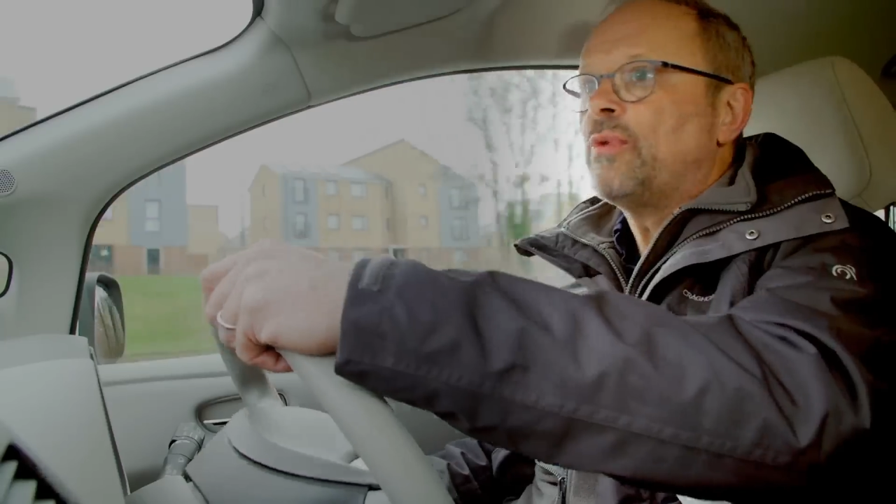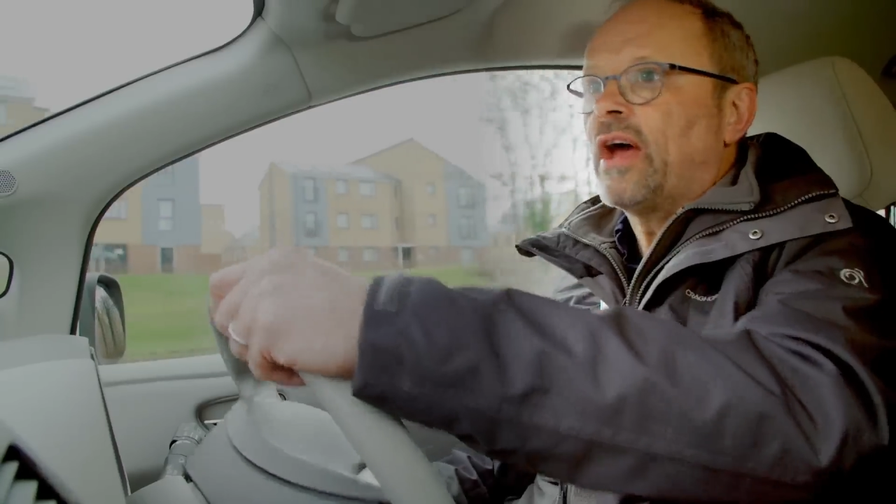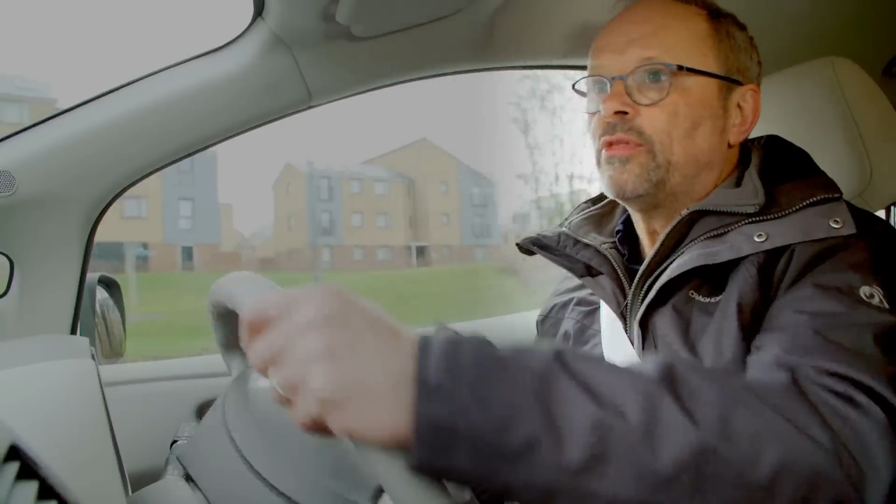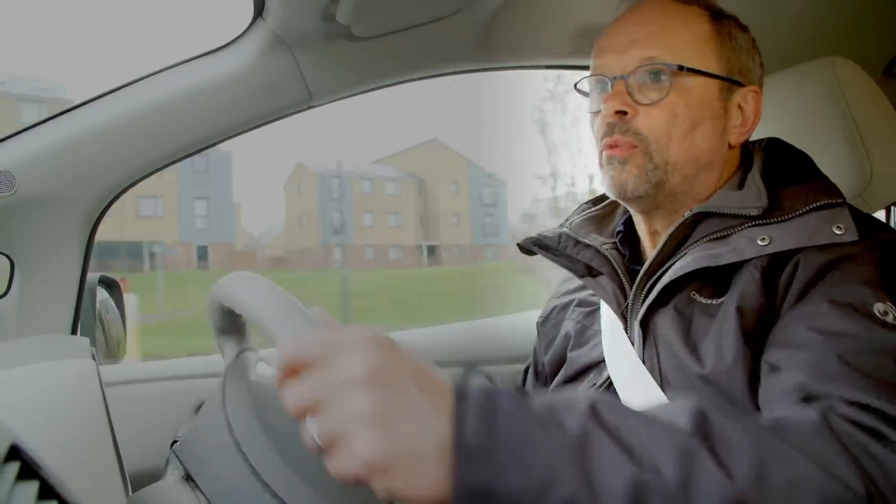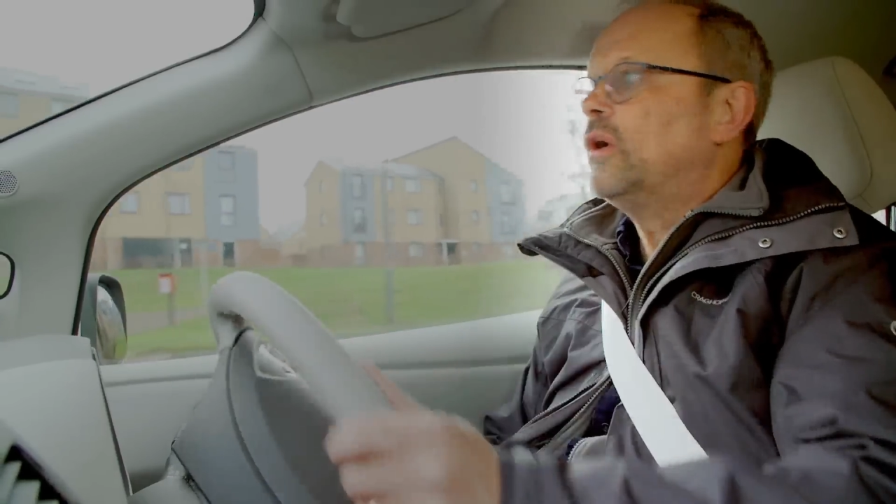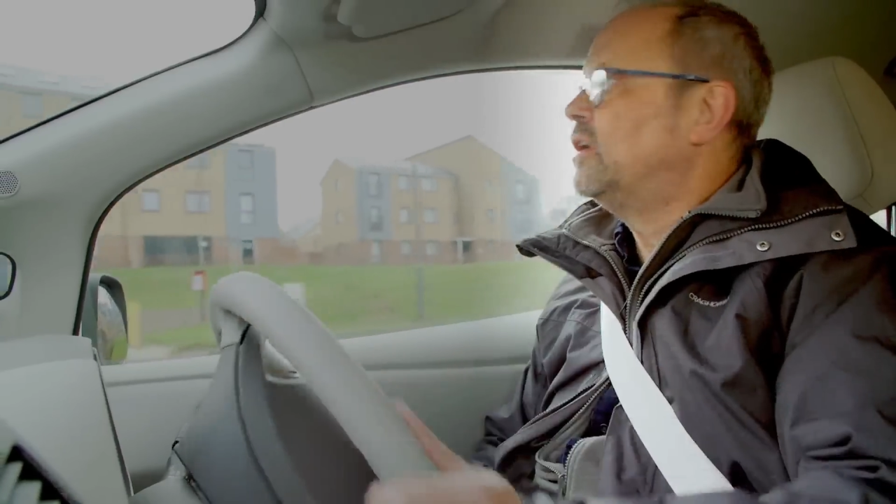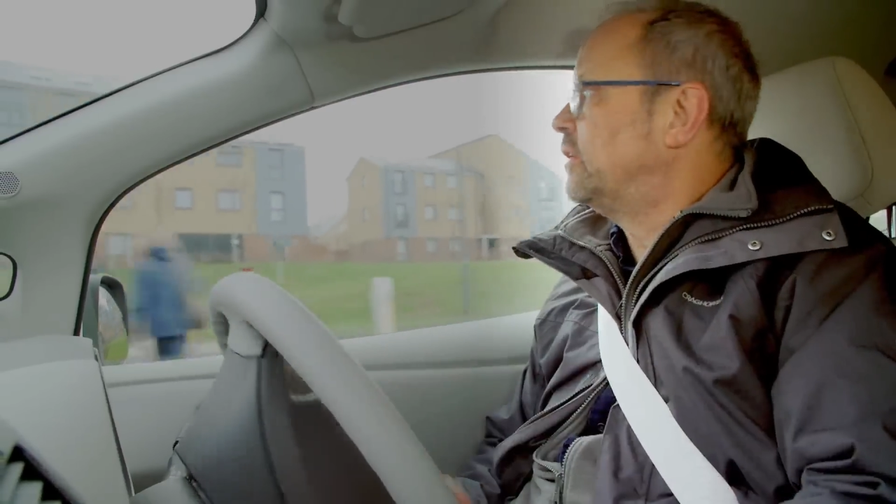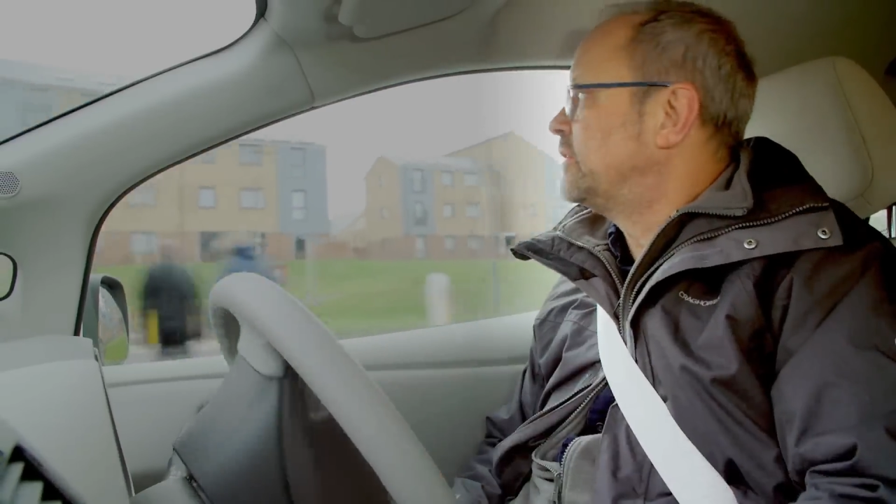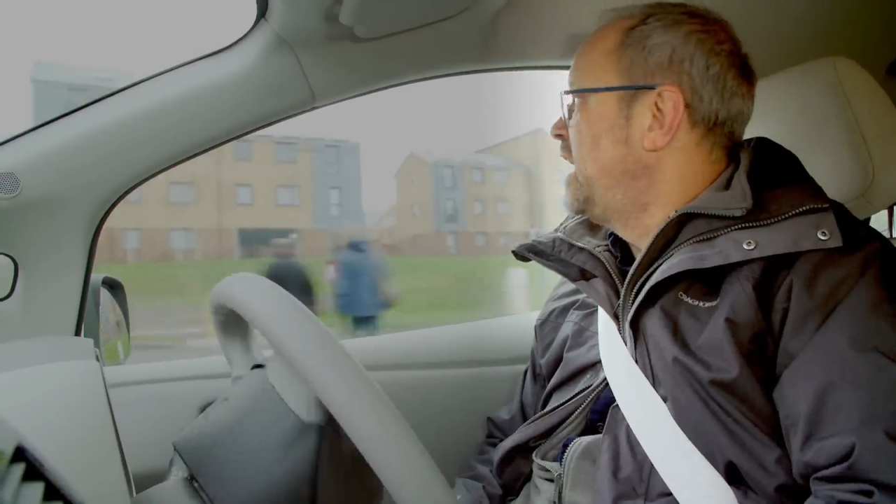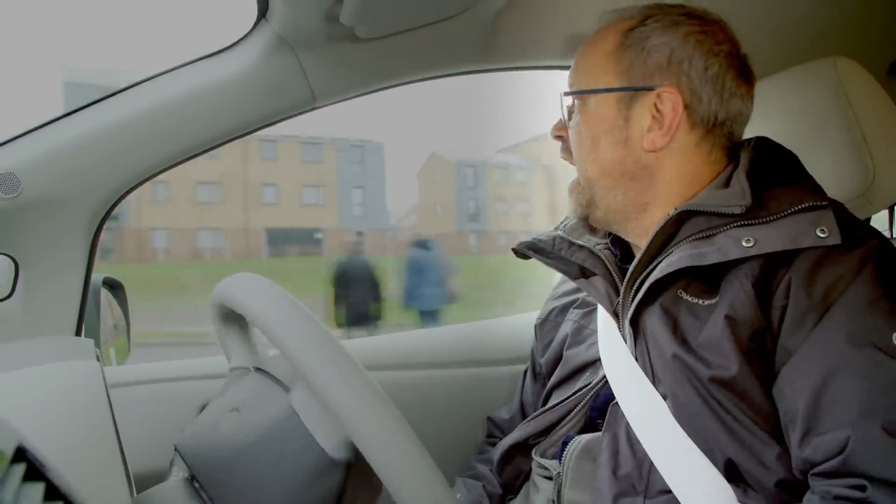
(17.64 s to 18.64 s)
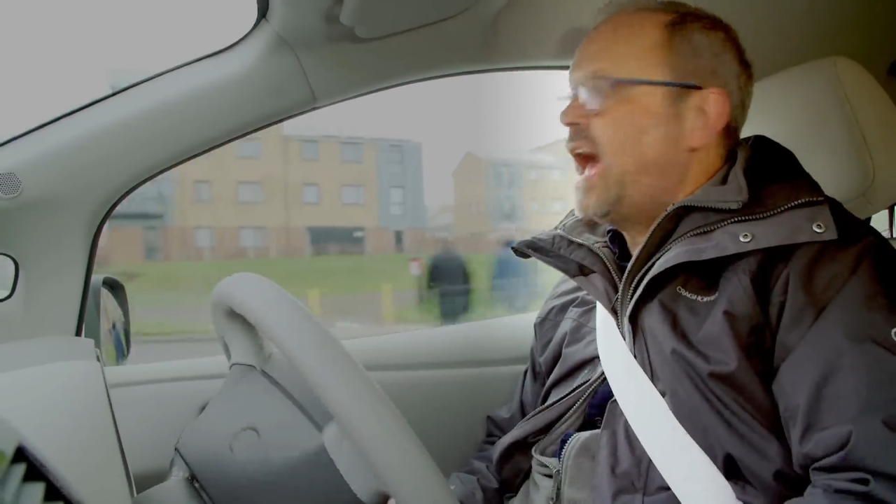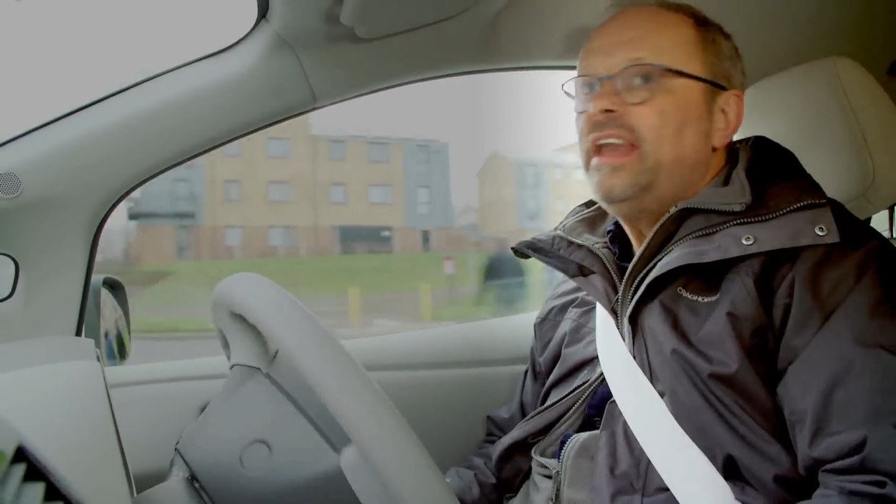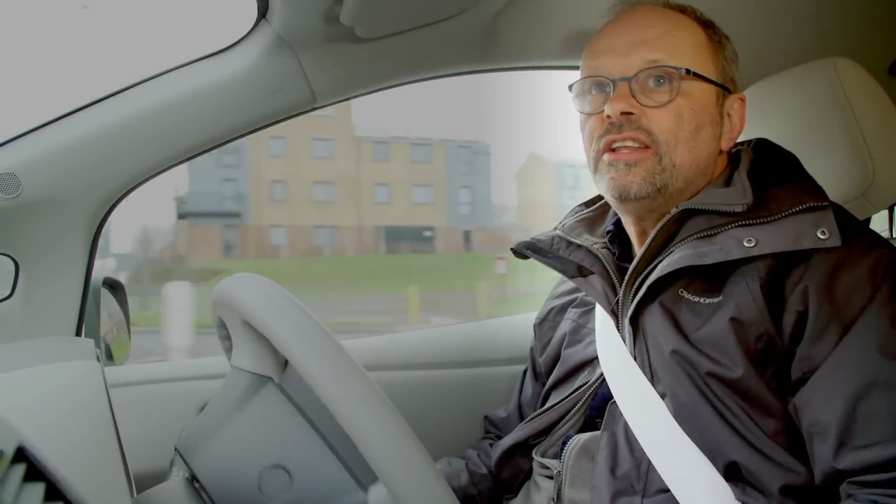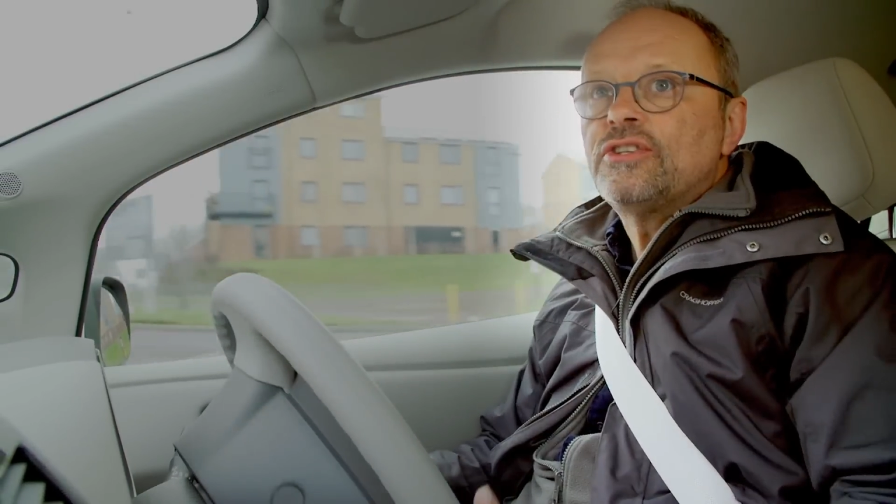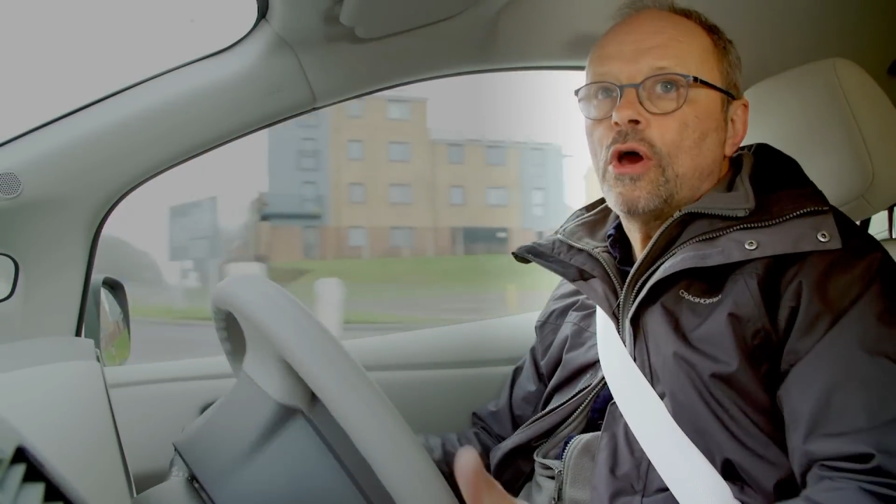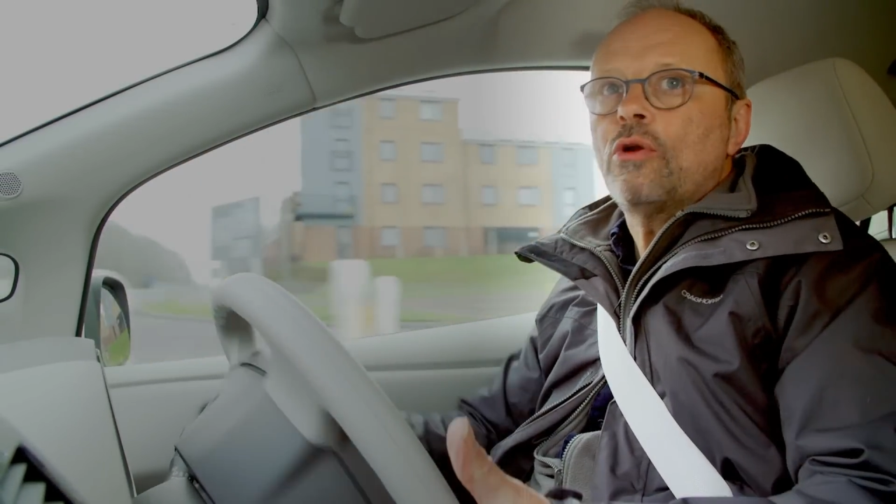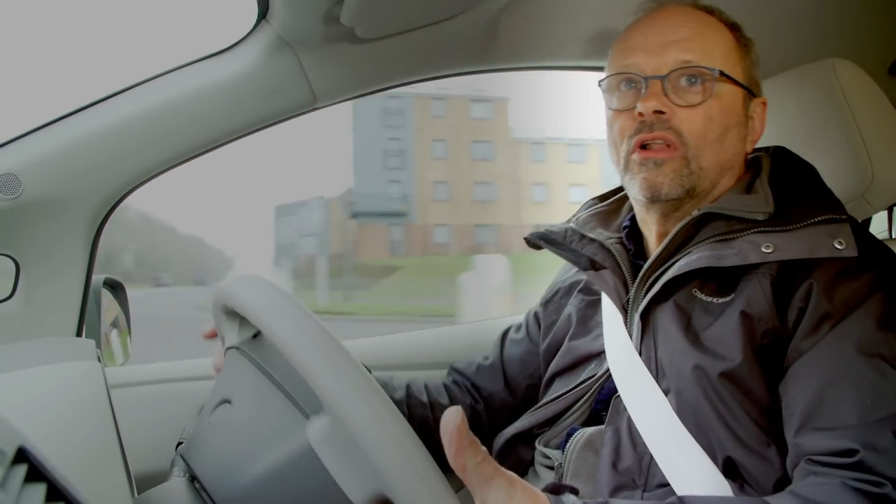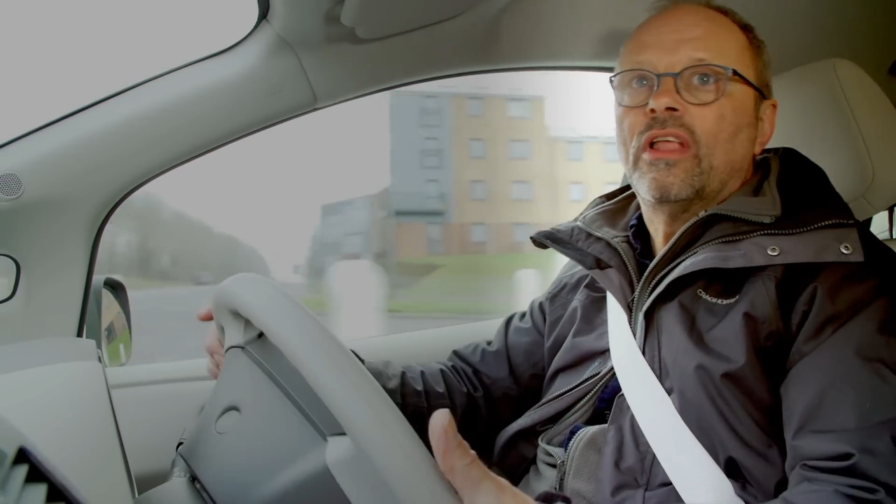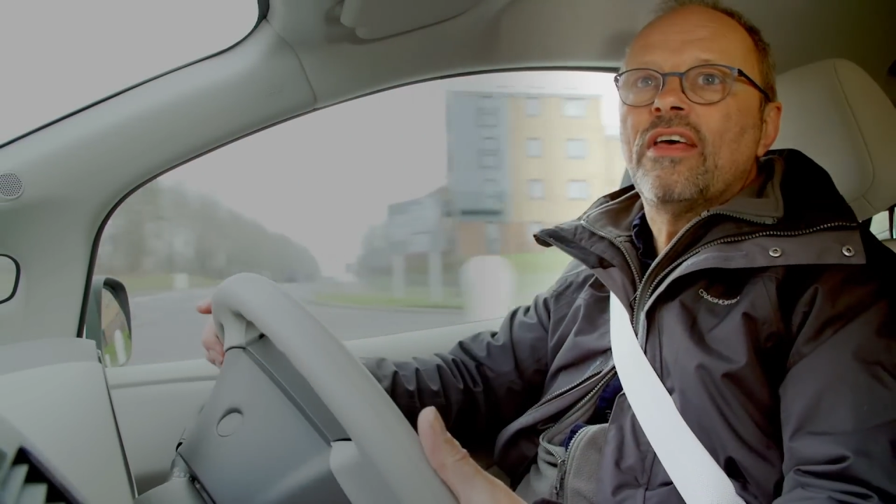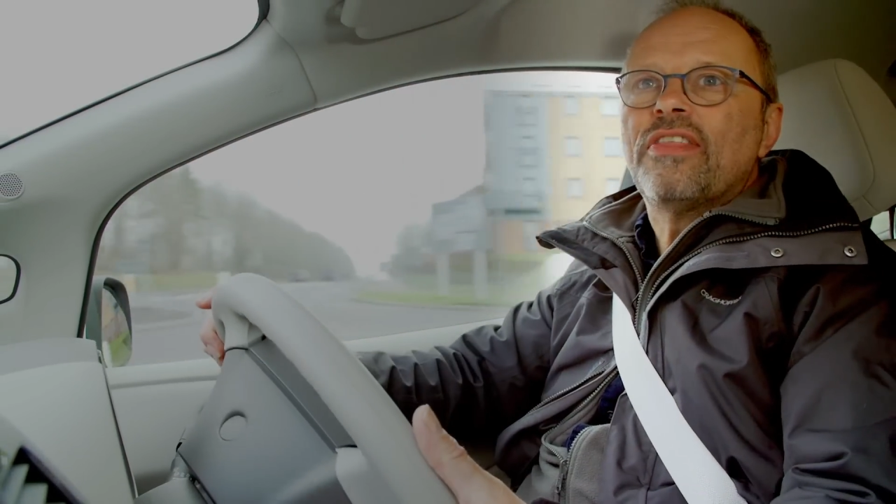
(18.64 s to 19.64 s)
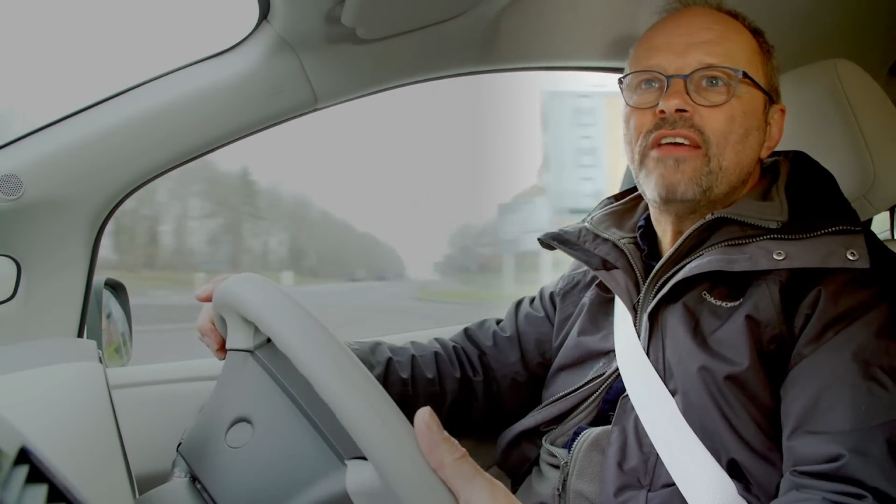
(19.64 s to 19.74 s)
around the world, and in total,